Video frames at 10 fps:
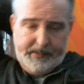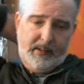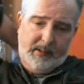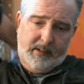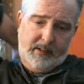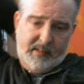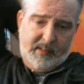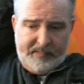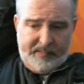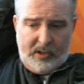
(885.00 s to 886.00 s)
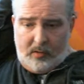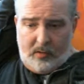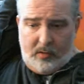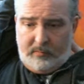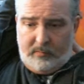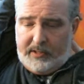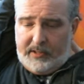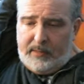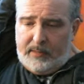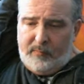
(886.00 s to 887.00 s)
And they leave you alone. And
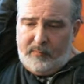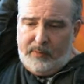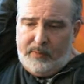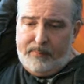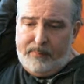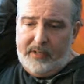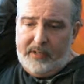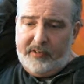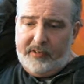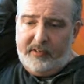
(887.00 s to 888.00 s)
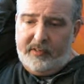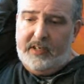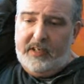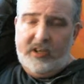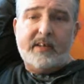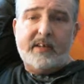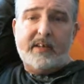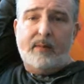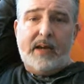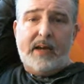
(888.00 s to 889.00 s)
uh, one of my buddies there, DJ
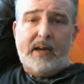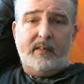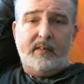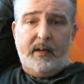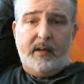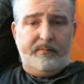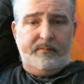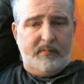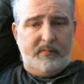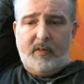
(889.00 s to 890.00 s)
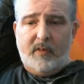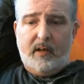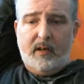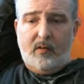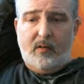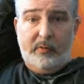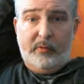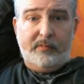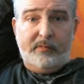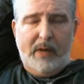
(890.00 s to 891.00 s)
Tom, back in the day, he's uh,
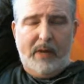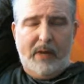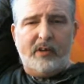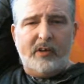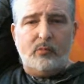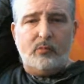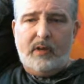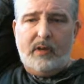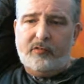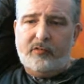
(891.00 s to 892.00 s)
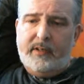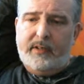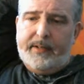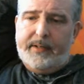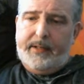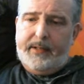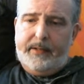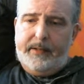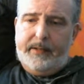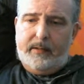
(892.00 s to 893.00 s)
homosexual, bisexual, actually.
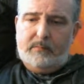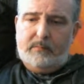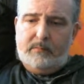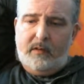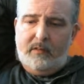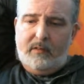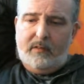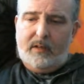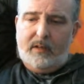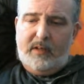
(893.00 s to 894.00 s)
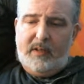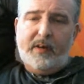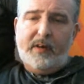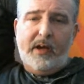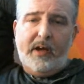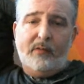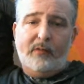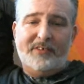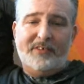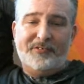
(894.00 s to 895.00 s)
And, um, you know, um, he found out I was
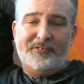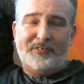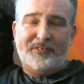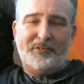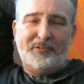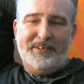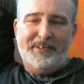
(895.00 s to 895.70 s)
heterosexual.